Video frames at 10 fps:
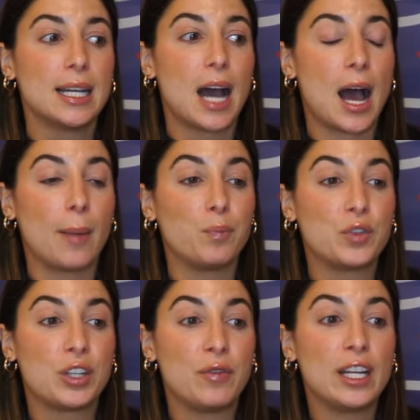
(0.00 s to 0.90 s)

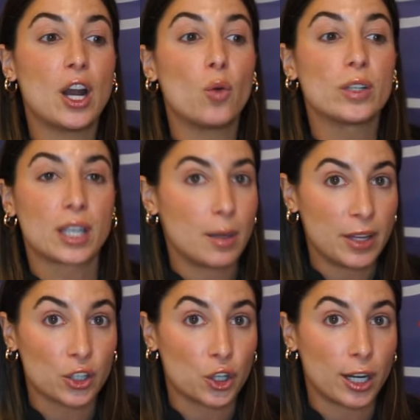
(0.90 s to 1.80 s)
DeVito was going to be
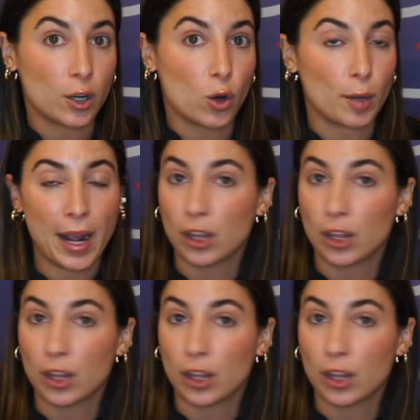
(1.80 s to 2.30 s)
the starting quarterback.